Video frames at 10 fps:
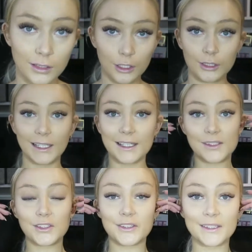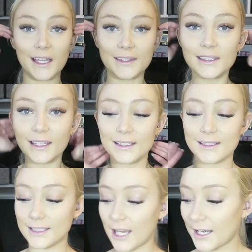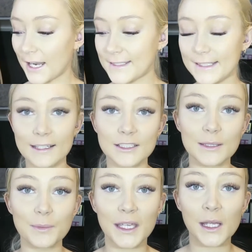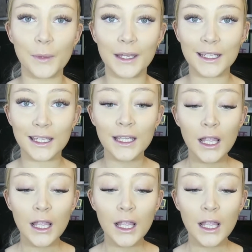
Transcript: Okay, so now that that is done, I didn't actually pick up any